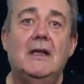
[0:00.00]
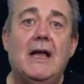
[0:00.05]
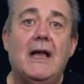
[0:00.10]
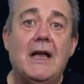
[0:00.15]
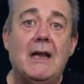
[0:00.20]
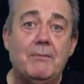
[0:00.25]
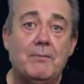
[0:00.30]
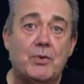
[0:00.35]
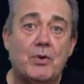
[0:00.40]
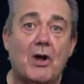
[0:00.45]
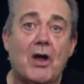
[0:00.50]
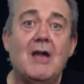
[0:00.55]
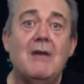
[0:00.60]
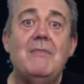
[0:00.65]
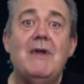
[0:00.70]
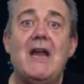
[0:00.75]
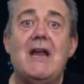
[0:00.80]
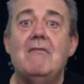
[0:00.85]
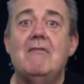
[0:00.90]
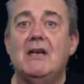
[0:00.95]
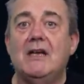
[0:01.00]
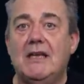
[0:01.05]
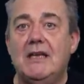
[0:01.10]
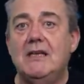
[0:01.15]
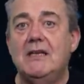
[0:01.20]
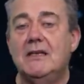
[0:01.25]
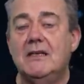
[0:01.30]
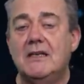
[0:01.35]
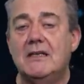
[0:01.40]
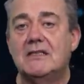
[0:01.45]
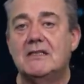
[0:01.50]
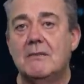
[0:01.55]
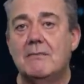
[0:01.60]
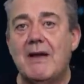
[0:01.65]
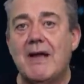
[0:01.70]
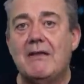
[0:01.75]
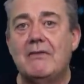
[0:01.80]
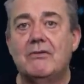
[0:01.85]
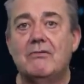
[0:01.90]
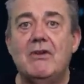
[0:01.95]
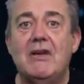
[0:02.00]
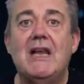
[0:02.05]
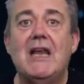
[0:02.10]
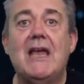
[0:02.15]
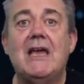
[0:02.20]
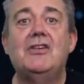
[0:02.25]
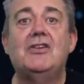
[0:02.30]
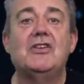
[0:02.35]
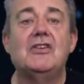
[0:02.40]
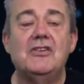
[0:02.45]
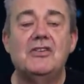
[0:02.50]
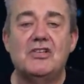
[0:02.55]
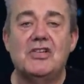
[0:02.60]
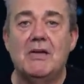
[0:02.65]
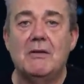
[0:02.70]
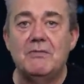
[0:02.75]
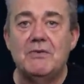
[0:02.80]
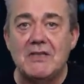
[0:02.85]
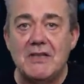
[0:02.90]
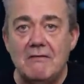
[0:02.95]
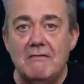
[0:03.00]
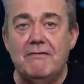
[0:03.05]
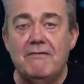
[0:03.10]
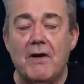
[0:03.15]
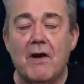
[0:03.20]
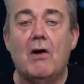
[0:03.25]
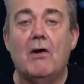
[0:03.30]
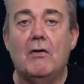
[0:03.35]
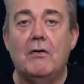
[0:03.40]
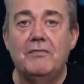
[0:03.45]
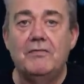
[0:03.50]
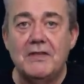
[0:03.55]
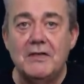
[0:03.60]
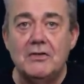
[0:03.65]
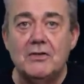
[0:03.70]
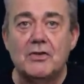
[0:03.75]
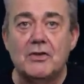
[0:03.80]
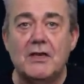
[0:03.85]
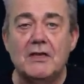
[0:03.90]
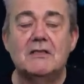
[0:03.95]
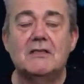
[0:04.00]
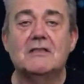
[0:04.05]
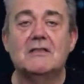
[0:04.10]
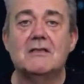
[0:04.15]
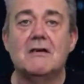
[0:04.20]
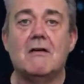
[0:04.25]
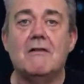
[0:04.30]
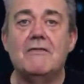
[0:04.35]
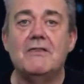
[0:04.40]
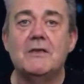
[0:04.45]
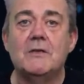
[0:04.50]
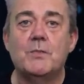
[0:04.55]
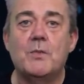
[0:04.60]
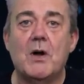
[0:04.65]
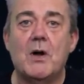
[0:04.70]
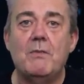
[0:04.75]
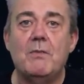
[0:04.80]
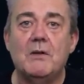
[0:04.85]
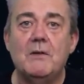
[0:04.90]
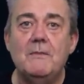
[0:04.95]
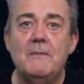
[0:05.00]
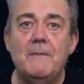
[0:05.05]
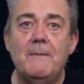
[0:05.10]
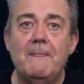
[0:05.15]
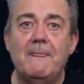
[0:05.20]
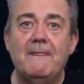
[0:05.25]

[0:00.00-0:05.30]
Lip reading: And primarily, it's about the relationships involved in trying to solve this problem